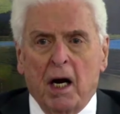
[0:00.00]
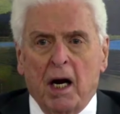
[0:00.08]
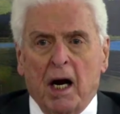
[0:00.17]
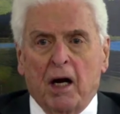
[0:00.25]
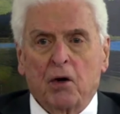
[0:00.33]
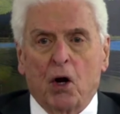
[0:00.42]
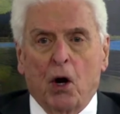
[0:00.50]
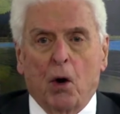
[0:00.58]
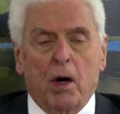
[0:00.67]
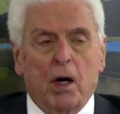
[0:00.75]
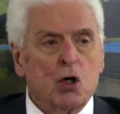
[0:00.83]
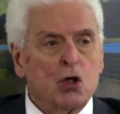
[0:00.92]
and
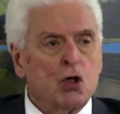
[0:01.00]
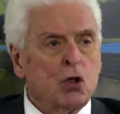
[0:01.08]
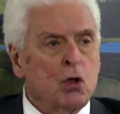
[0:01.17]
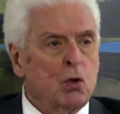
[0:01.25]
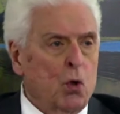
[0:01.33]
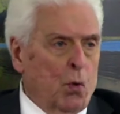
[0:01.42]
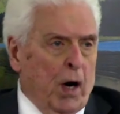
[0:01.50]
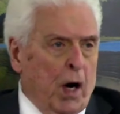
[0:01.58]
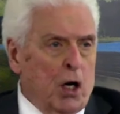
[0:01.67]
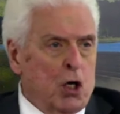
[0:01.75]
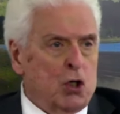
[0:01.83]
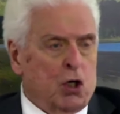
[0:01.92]
there is the
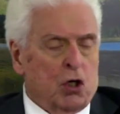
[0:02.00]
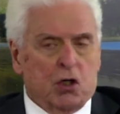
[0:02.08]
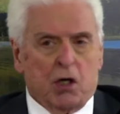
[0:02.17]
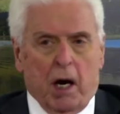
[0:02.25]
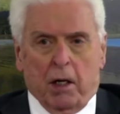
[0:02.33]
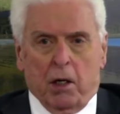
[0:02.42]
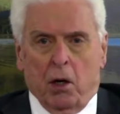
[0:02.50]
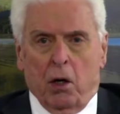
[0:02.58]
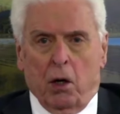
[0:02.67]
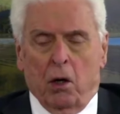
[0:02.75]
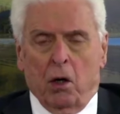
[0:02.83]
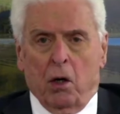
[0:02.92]
religious end.
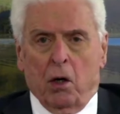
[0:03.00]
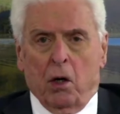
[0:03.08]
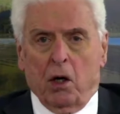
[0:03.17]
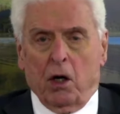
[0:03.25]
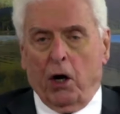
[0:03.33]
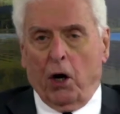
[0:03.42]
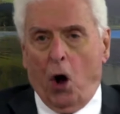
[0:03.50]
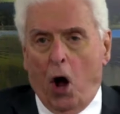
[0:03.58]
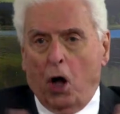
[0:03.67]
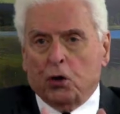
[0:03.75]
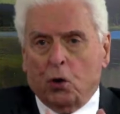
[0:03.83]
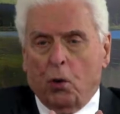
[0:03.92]
And
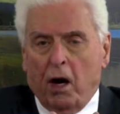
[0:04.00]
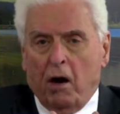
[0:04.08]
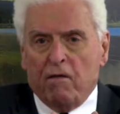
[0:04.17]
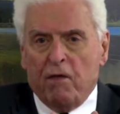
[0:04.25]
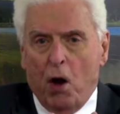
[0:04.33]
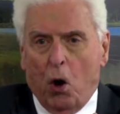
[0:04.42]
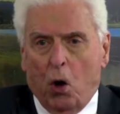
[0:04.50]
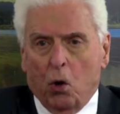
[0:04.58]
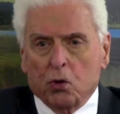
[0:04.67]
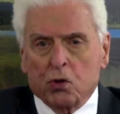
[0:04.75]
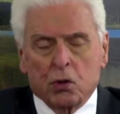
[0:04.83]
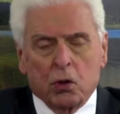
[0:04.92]
all three of
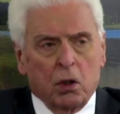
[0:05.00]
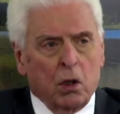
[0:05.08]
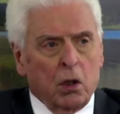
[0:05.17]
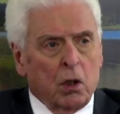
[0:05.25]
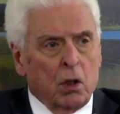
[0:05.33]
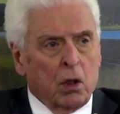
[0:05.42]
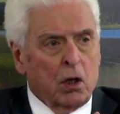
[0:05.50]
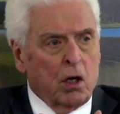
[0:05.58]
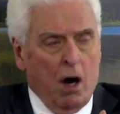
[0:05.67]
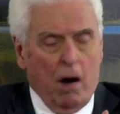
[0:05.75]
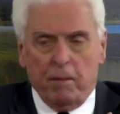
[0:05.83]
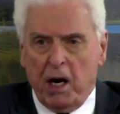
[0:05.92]
those
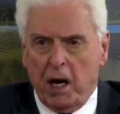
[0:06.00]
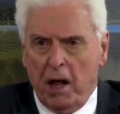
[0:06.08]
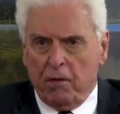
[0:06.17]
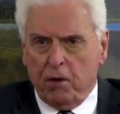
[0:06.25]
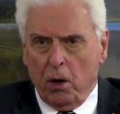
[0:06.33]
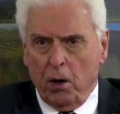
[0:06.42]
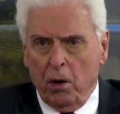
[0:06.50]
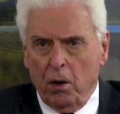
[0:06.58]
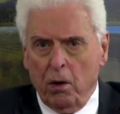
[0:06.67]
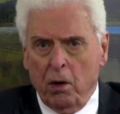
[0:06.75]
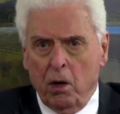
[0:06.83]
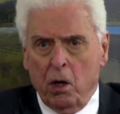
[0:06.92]
come together.
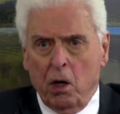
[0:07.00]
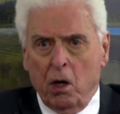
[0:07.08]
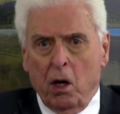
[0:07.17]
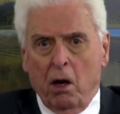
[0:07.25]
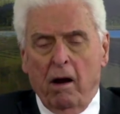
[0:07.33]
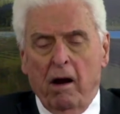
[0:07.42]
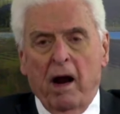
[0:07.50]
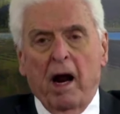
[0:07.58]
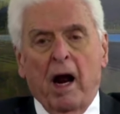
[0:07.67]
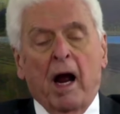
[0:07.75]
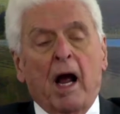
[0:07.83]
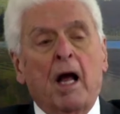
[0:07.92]

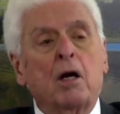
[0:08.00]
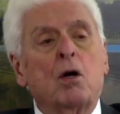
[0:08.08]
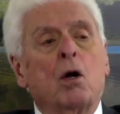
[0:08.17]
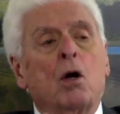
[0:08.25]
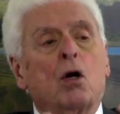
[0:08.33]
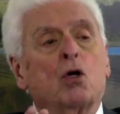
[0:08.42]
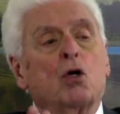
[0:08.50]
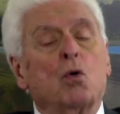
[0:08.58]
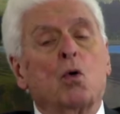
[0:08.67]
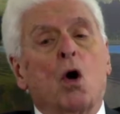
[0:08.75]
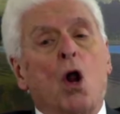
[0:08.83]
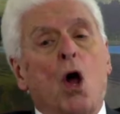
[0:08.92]
And you
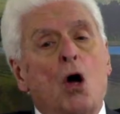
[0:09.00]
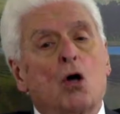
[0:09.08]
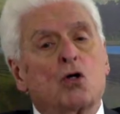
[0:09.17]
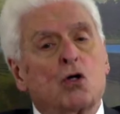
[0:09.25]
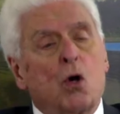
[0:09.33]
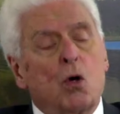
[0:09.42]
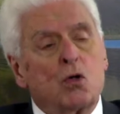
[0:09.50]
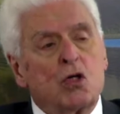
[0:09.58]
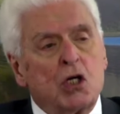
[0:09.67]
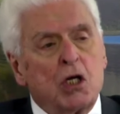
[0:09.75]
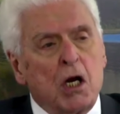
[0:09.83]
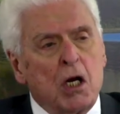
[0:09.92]
will also
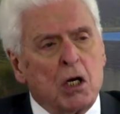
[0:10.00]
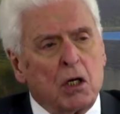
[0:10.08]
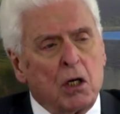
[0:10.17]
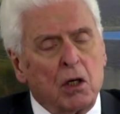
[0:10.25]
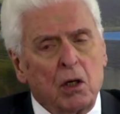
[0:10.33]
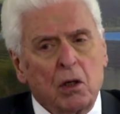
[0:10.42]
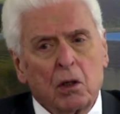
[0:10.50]
see